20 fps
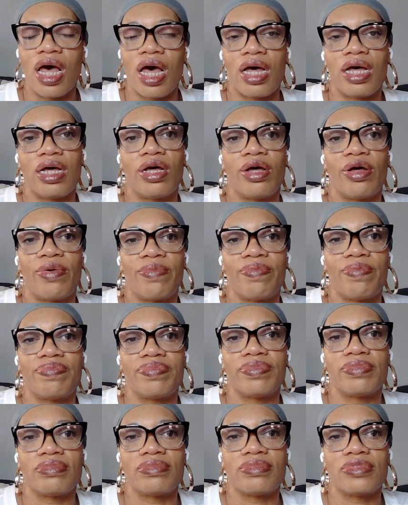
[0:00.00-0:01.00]

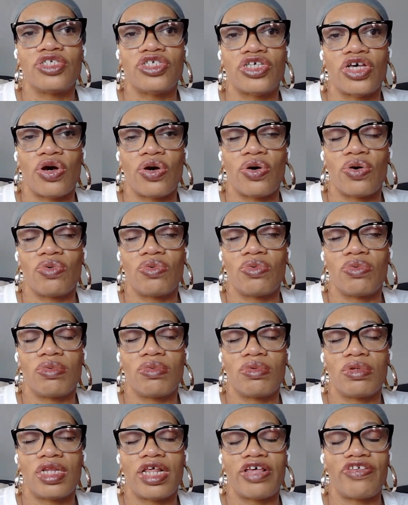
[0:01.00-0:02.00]
Um, so
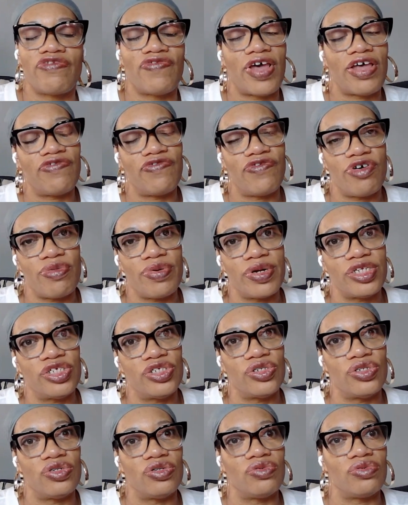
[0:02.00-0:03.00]
let's fast forward
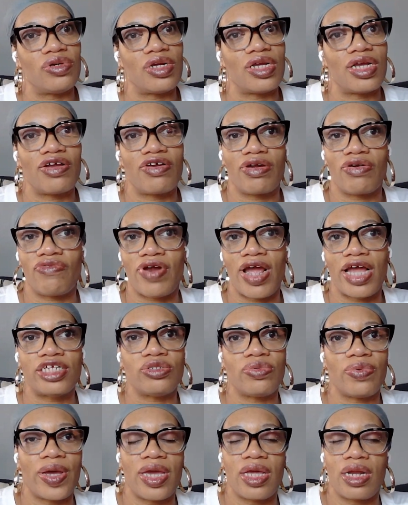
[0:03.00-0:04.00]
to
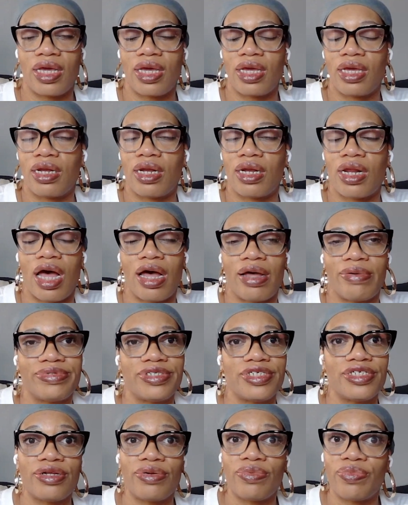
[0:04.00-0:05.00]
graduated i'm
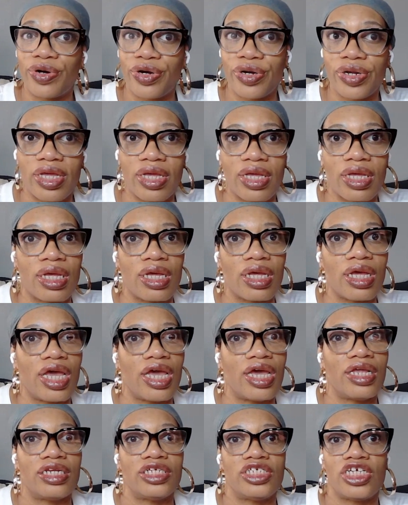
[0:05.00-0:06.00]
still working
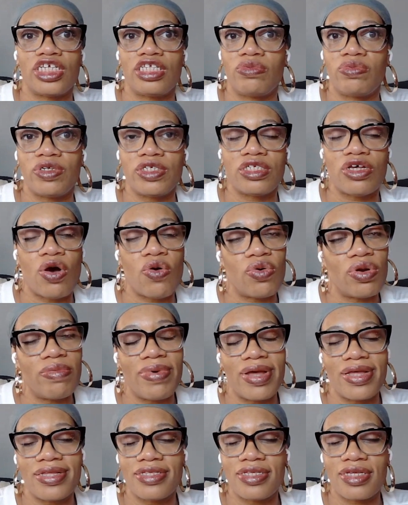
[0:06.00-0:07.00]
and just was honing
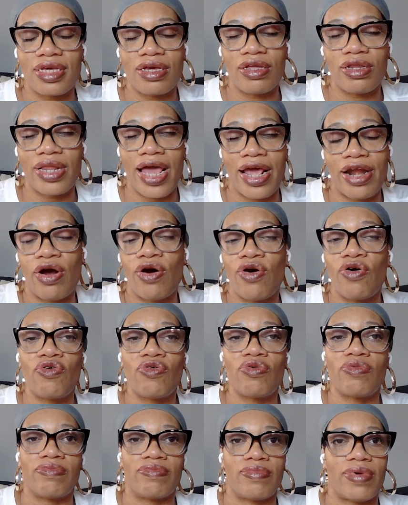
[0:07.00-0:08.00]
my skill at
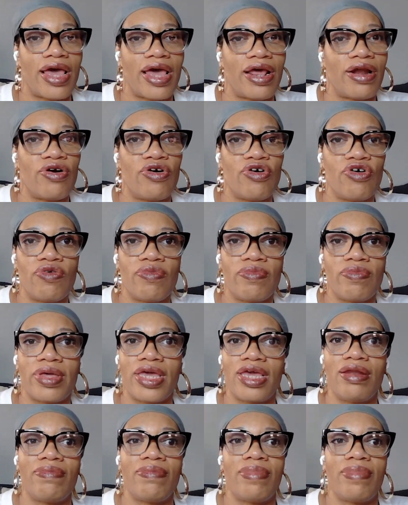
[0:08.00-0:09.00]
home at home
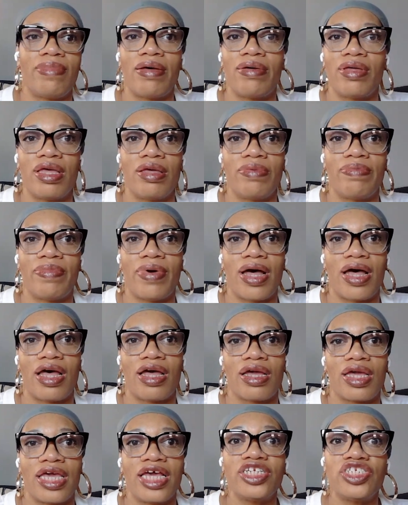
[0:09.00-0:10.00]
in my in
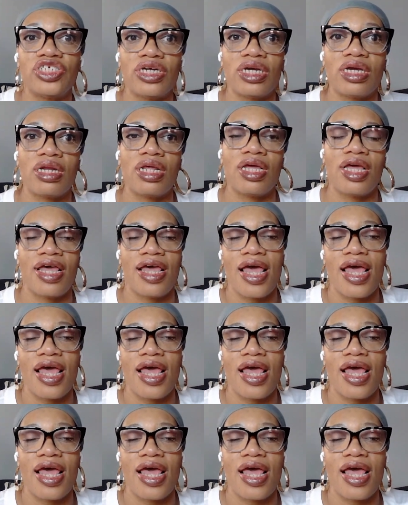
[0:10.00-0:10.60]
my kitchen